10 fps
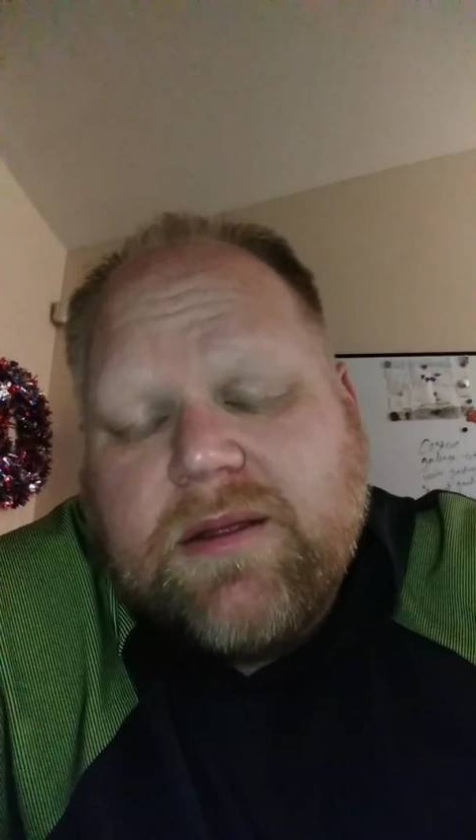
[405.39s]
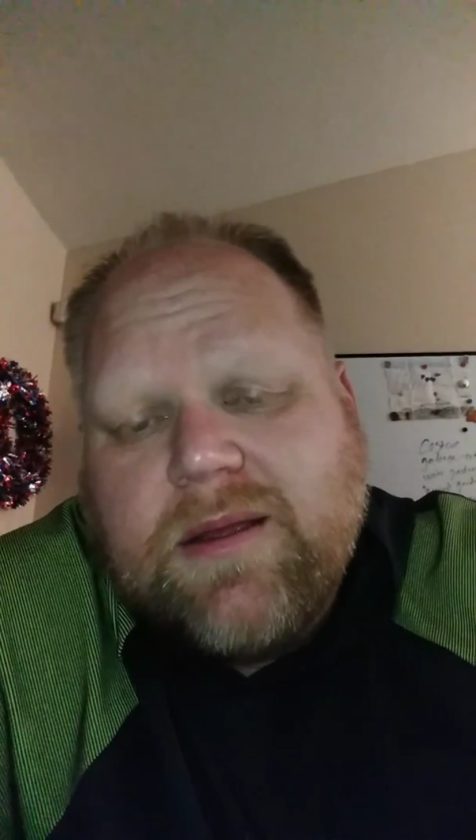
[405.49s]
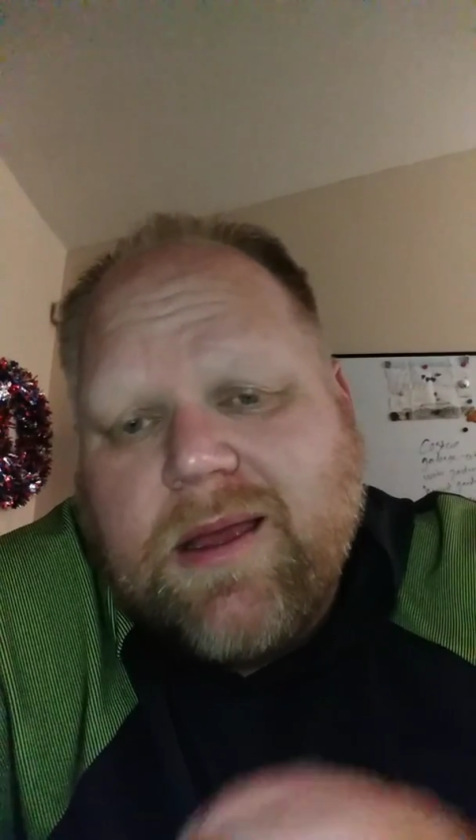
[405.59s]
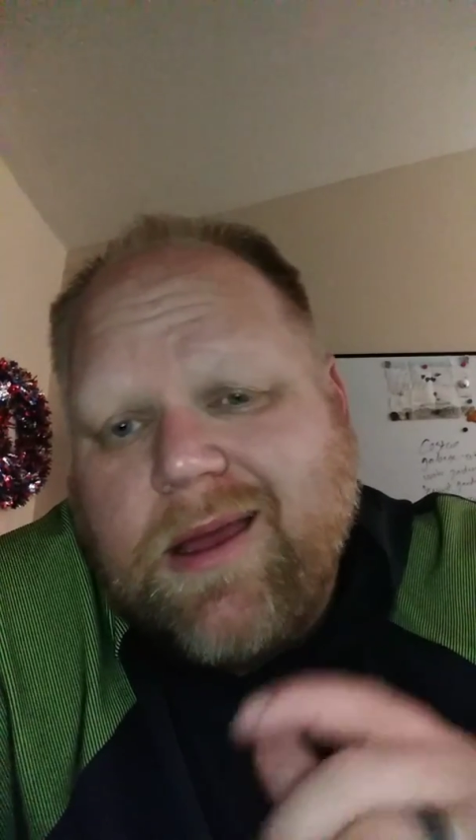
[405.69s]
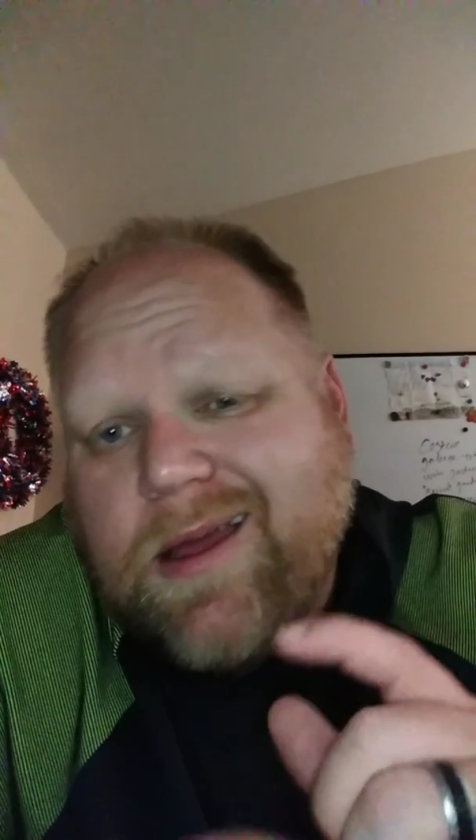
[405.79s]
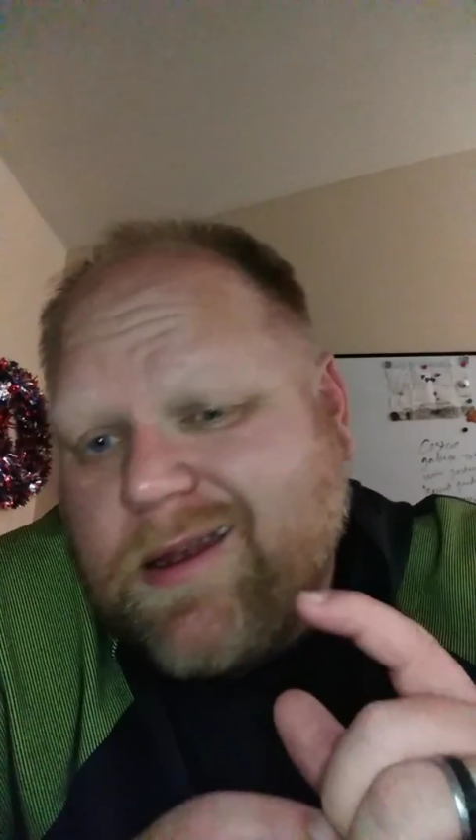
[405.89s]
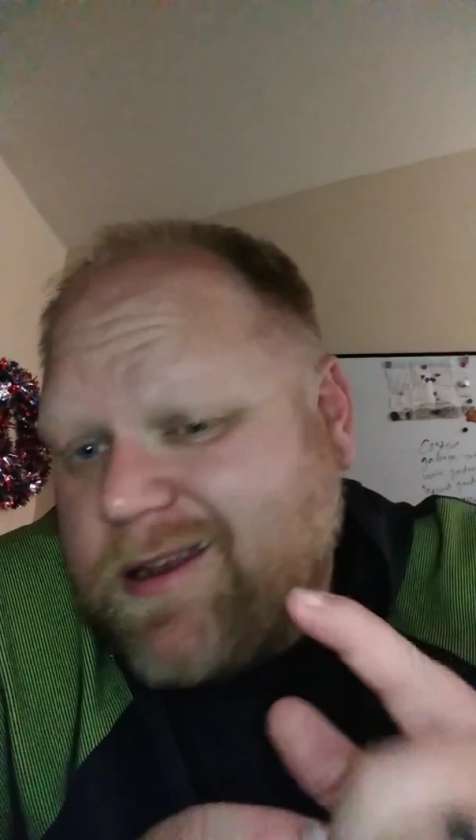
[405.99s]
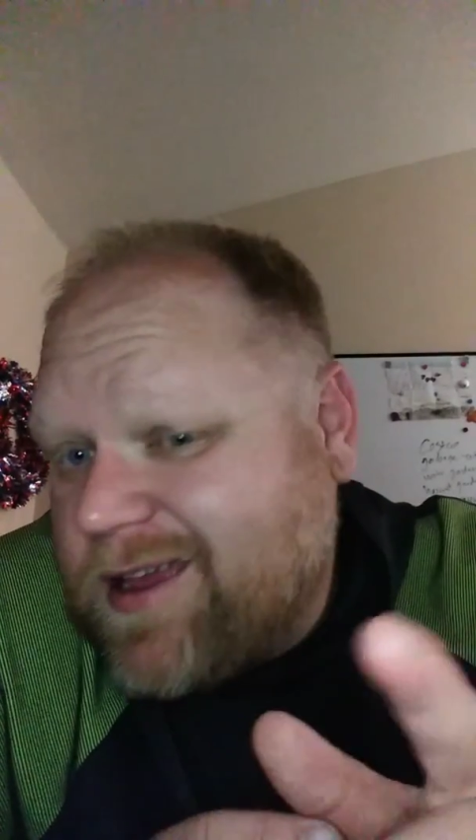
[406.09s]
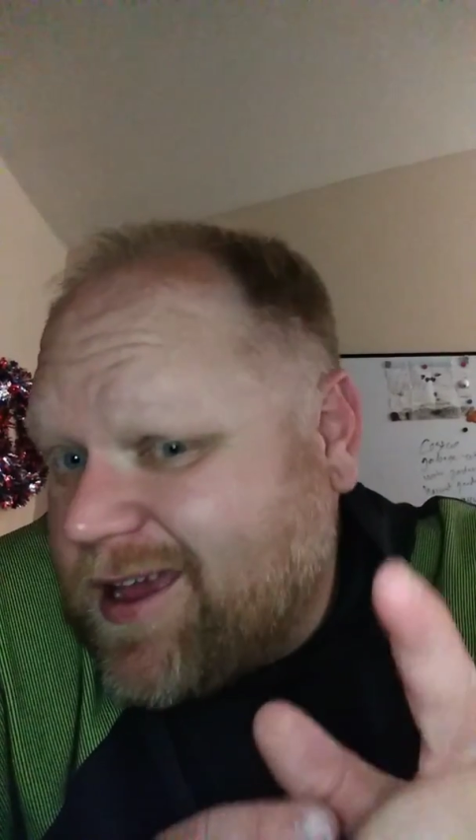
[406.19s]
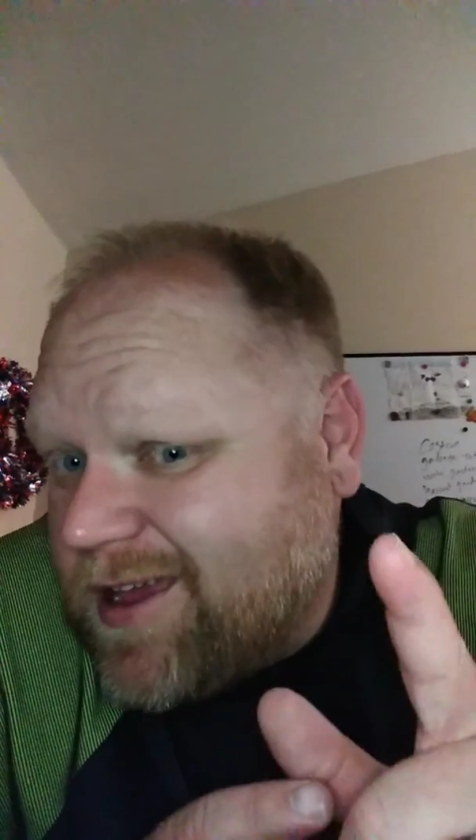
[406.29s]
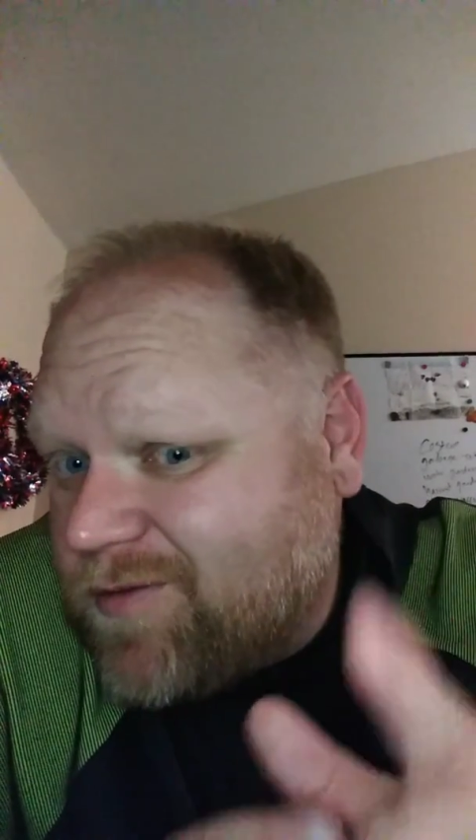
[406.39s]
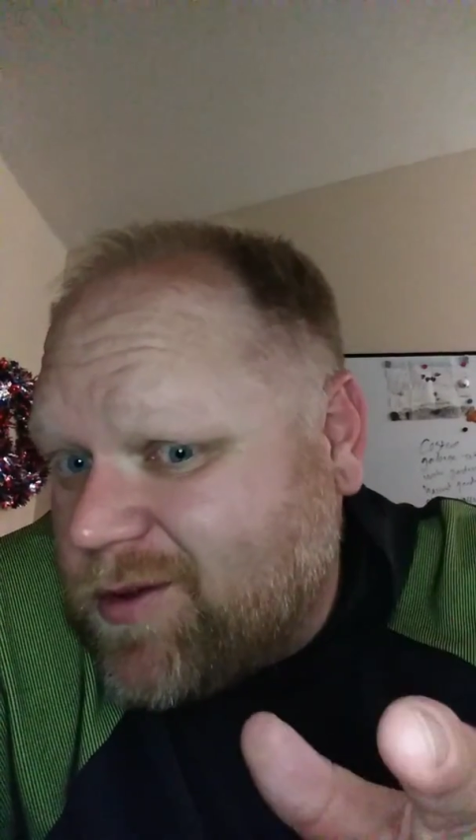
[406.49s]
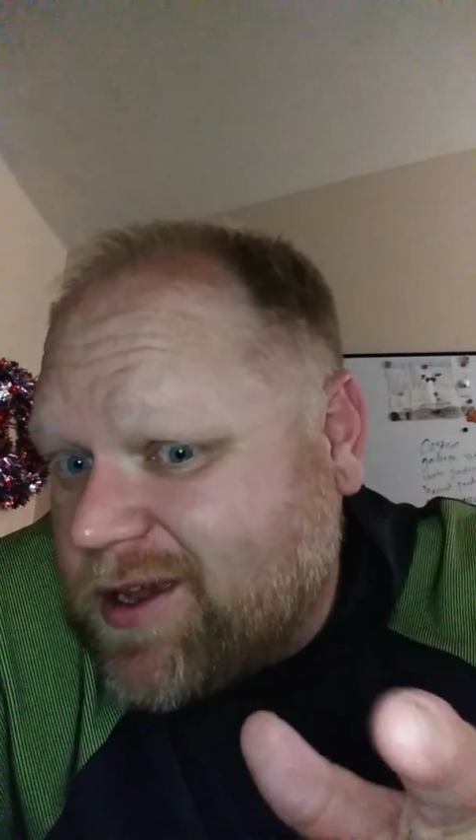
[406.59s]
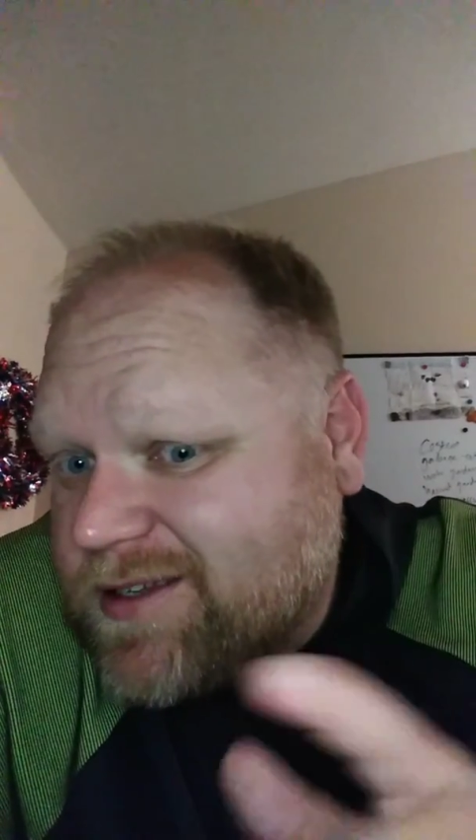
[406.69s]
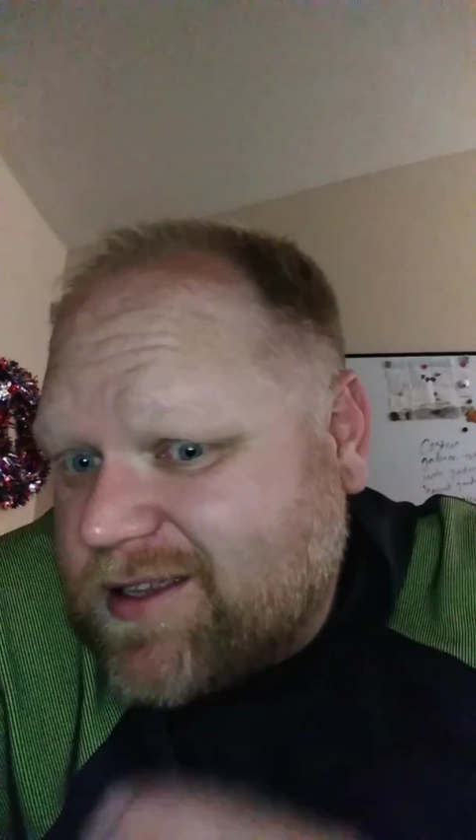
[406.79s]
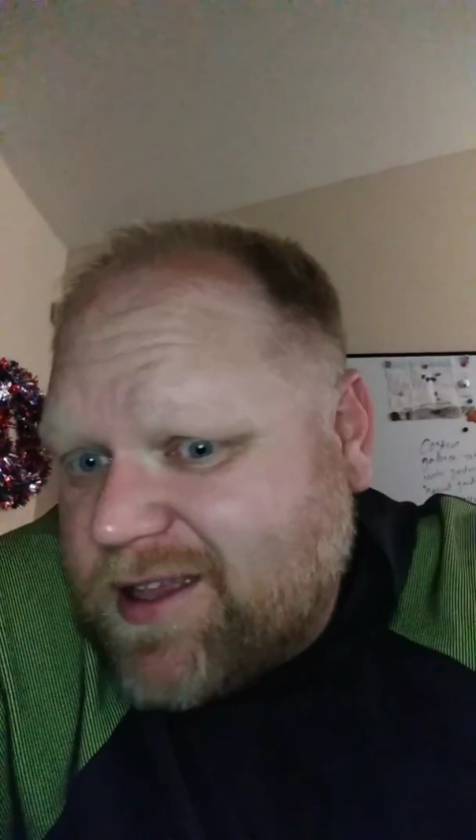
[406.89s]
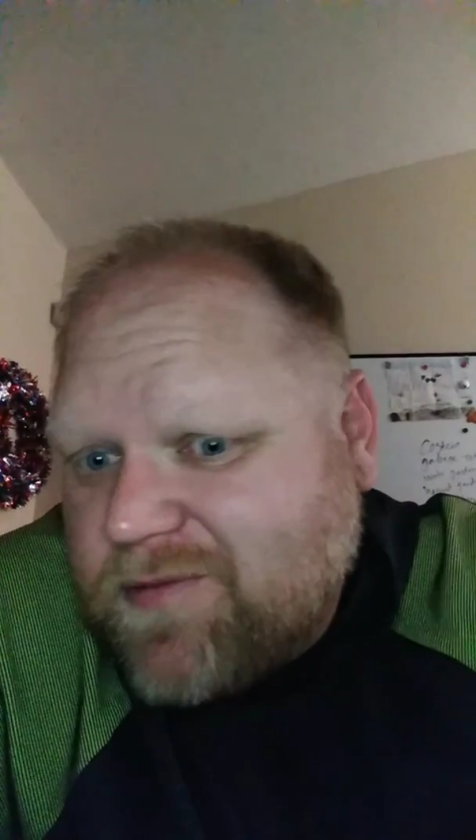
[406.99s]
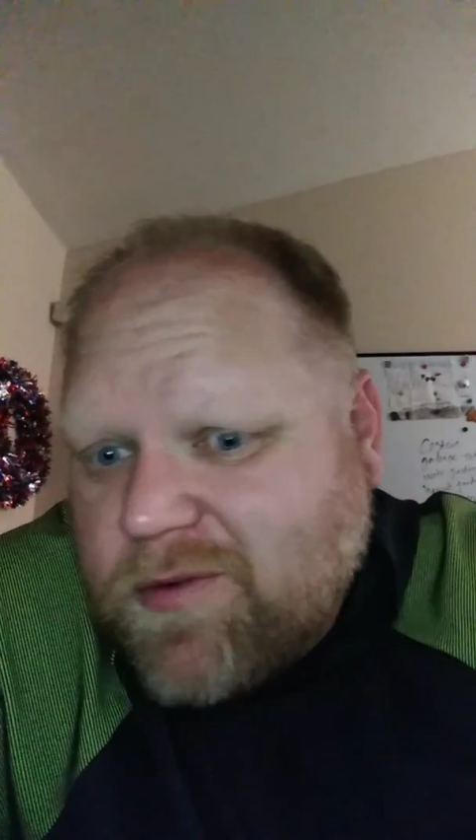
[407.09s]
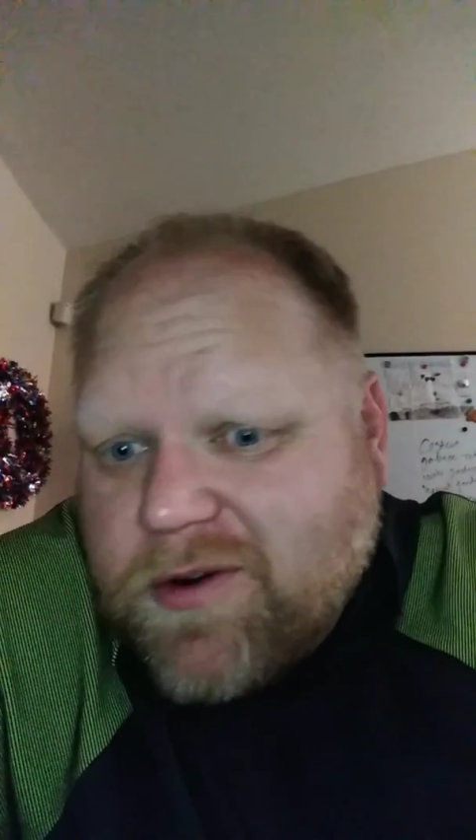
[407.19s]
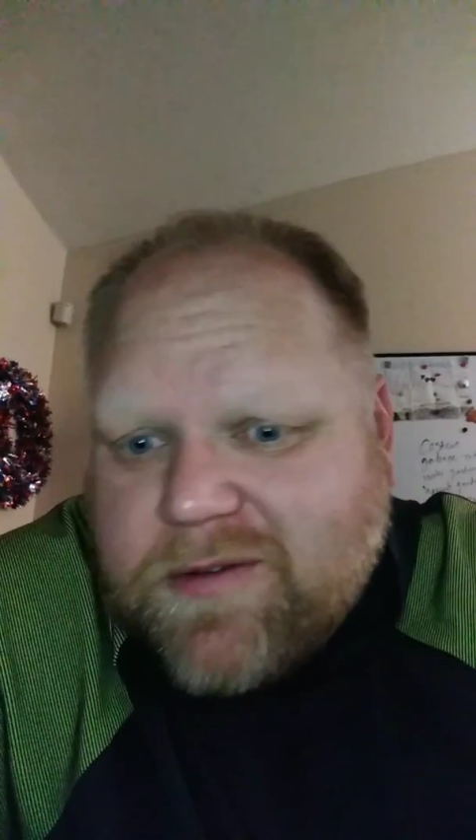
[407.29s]
and I have you guys to thank
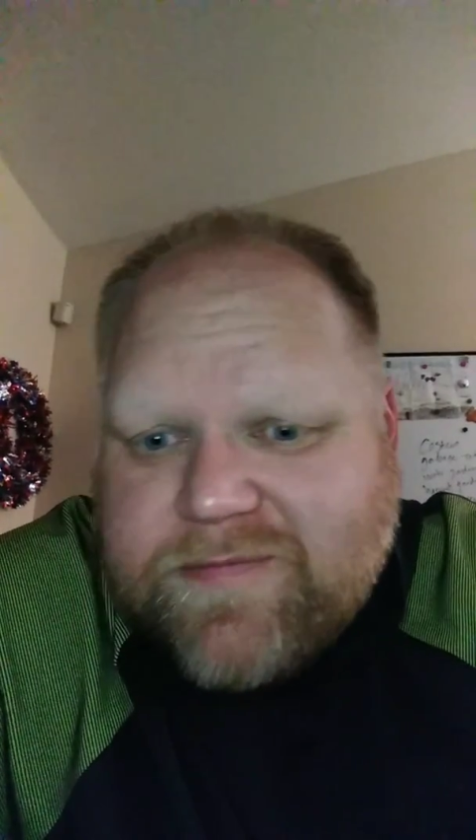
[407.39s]
for it.